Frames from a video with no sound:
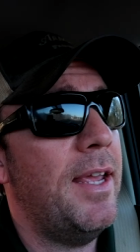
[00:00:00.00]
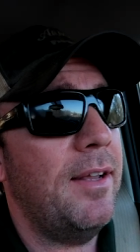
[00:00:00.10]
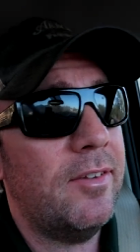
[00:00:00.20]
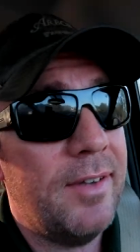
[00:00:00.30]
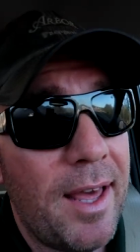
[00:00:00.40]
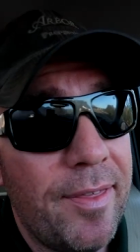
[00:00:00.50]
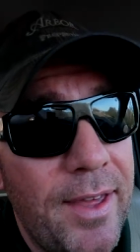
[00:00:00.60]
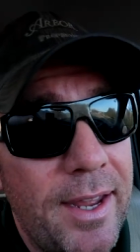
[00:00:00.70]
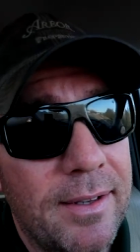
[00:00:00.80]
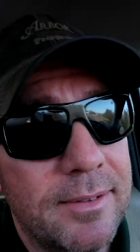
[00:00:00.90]
means
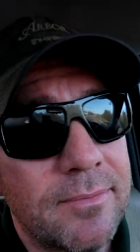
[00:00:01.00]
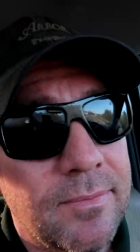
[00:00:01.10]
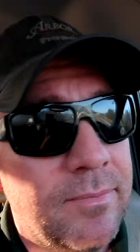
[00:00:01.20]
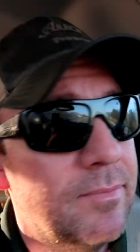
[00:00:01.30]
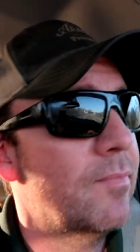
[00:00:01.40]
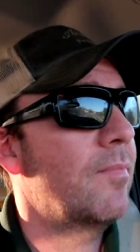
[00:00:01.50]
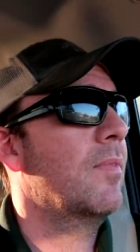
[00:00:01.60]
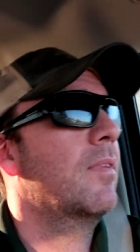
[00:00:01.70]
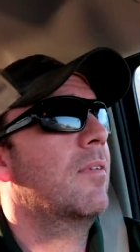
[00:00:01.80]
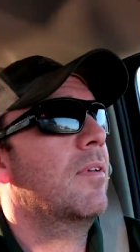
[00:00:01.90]
nothing.
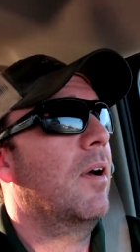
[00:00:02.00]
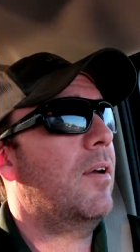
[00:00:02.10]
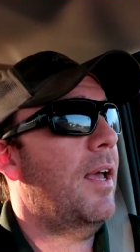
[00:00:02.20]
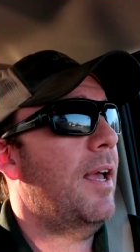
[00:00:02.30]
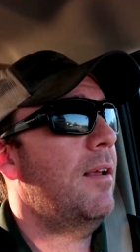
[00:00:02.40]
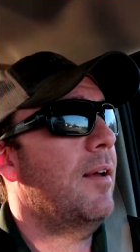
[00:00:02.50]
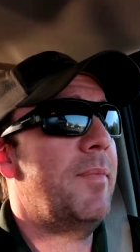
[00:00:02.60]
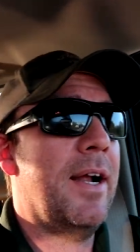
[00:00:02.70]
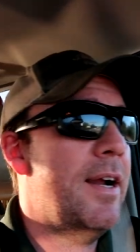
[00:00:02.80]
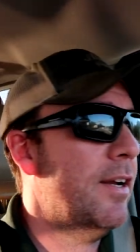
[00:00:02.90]
Okay,
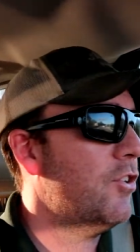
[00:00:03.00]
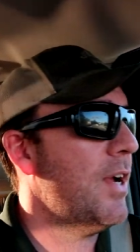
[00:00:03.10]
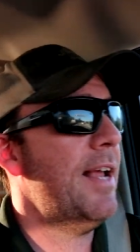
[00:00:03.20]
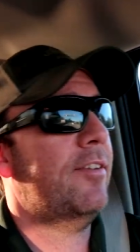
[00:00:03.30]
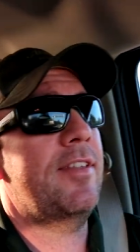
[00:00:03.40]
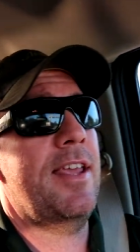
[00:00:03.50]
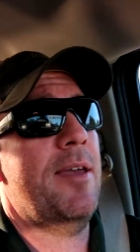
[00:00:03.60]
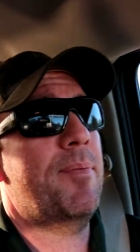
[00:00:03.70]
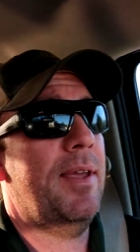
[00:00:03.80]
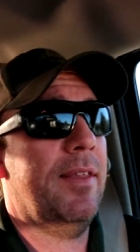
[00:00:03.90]
I'm not here to trash
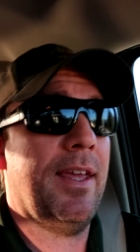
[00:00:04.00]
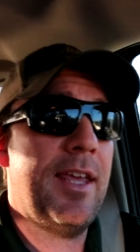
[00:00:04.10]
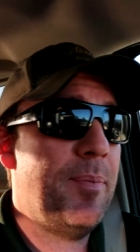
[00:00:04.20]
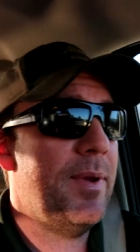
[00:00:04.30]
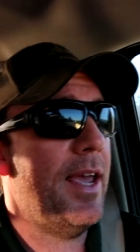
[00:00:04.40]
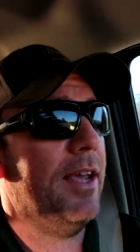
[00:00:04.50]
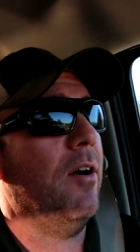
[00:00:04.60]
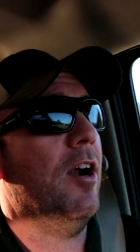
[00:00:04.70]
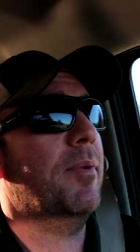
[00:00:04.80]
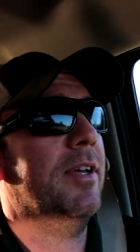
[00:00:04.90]
the, the EPA
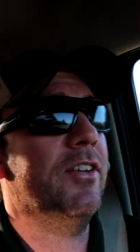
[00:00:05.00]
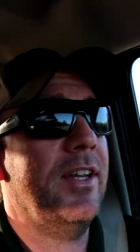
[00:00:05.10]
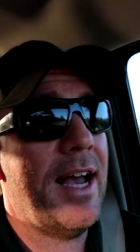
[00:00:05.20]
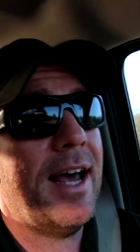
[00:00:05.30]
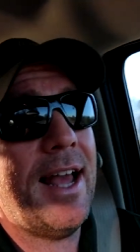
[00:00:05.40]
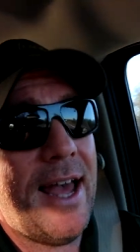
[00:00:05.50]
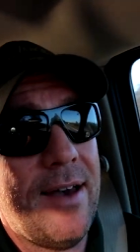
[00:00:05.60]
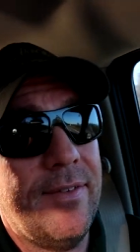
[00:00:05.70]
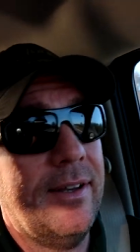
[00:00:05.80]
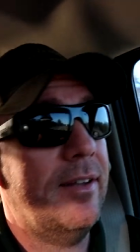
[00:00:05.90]
card because you gotta
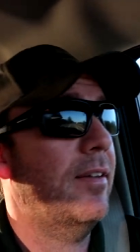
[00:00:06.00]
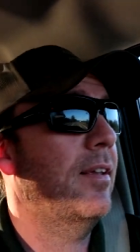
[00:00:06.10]
have it.